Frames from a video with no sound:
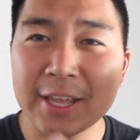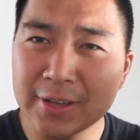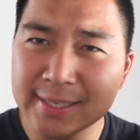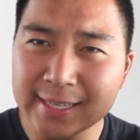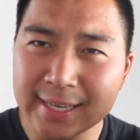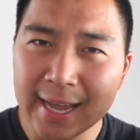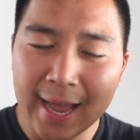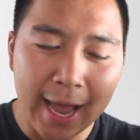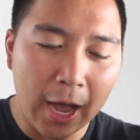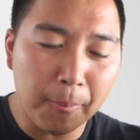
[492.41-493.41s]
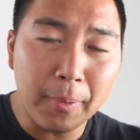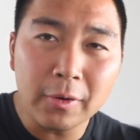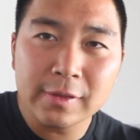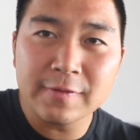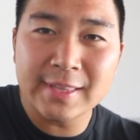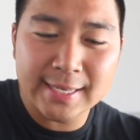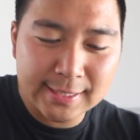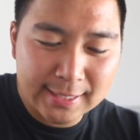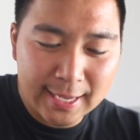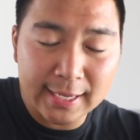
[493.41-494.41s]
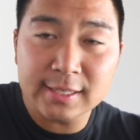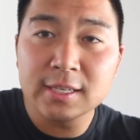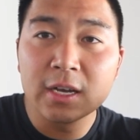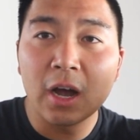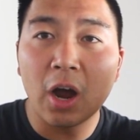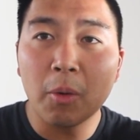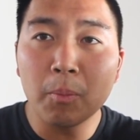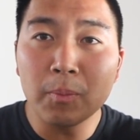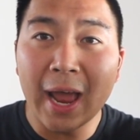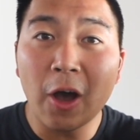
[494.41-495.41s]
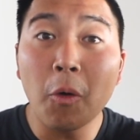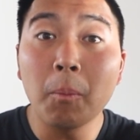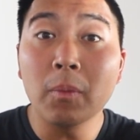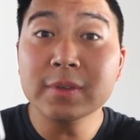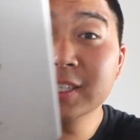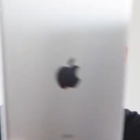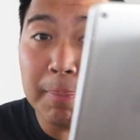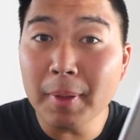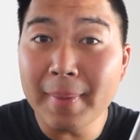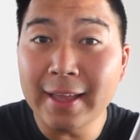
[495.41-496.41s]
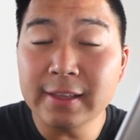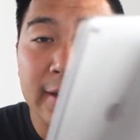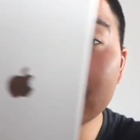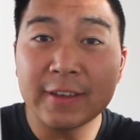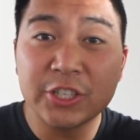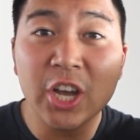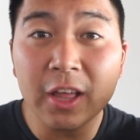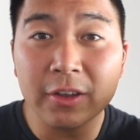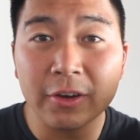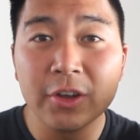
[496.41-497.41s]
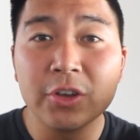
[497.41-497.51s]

And you can see how both of these things are now supplement of each other.